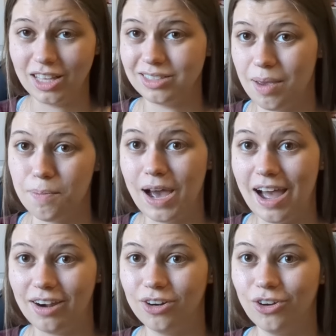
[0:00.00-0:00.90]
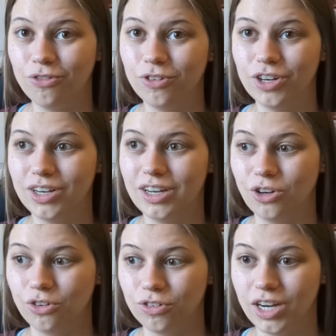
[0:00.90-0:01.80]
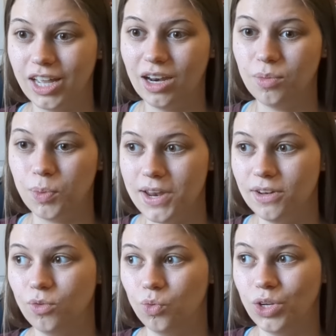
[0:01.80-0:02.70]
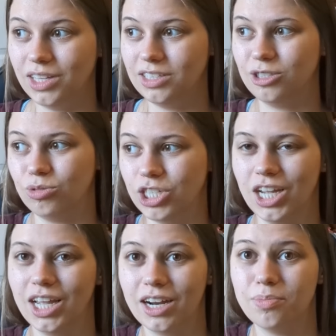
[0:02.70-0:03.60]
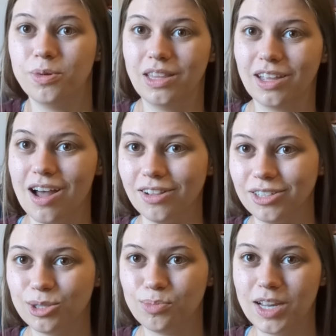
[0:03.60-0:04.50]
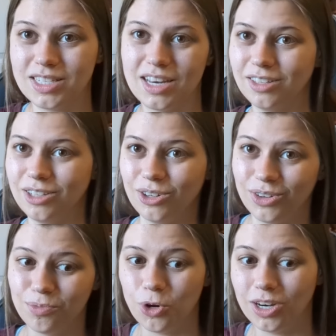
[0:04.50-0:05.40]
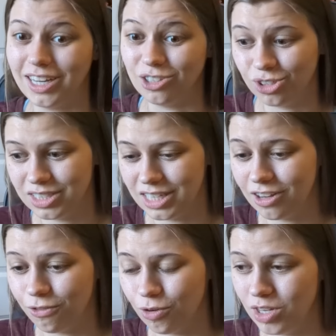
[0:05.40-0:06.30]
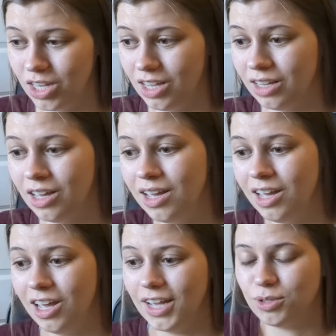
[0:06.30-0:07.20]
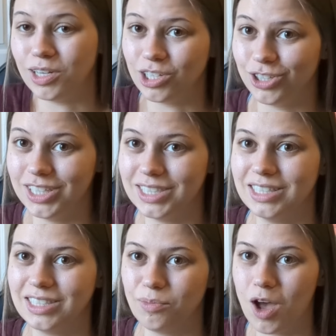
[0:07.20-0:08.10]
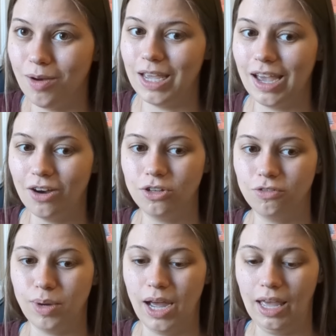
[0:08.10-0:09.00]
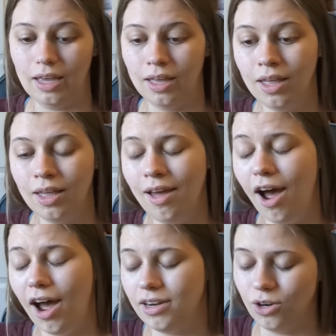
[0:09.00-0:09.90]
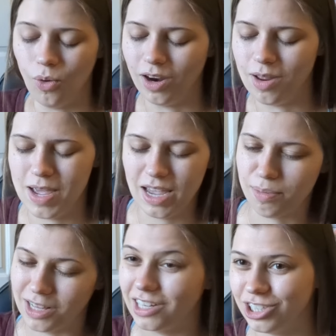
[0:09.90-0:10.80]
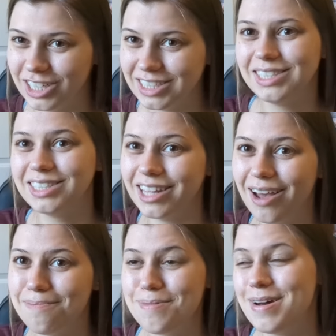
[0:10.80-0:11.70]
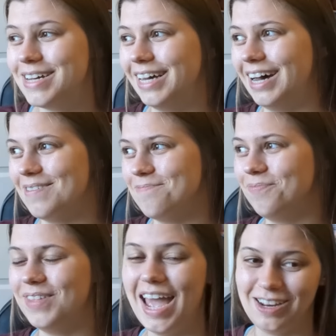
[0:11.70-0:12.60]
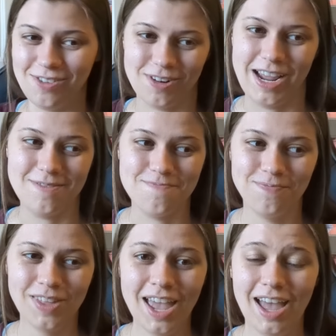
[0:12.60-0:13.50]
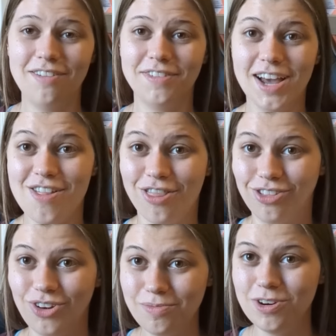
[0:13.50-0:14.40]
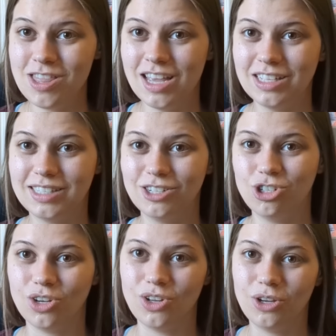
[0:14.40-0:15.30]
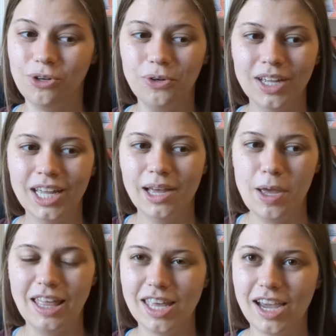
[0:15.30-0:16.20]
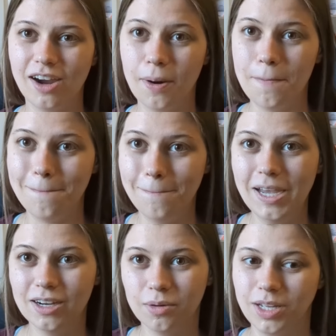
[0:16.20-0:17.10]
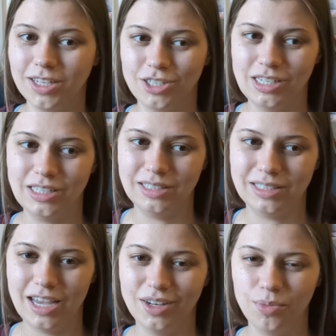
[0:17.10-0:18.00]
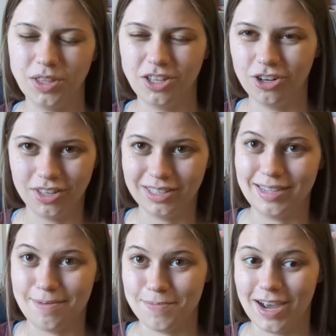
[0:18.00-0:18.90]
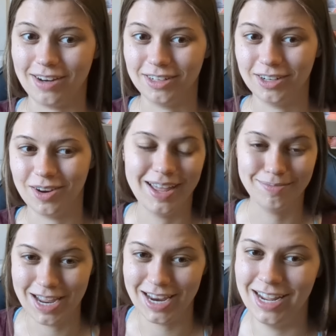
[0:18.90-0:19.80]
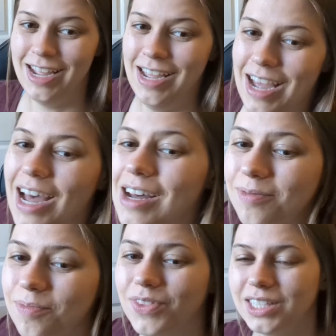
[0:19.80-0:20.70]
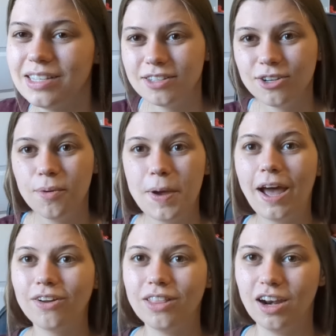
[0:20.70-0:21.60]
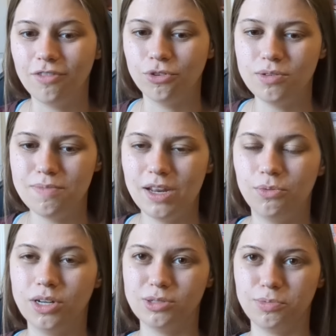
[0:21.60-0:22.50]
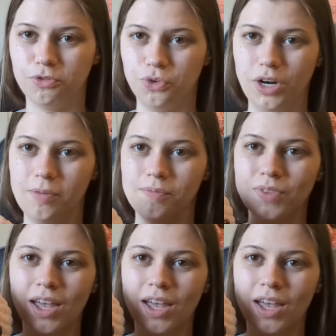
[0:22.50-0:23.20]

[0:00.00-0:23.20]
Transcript: the same pattern over and over again, but really switching it up with the colors makes it a little more interesting for me, especially since I'm coming out of my I don't want to make plushies slump. Anyway, I've got three more things to show you, and they are bigger plushies, but they're all the same pattern. But this is a pattern that I've only made once before.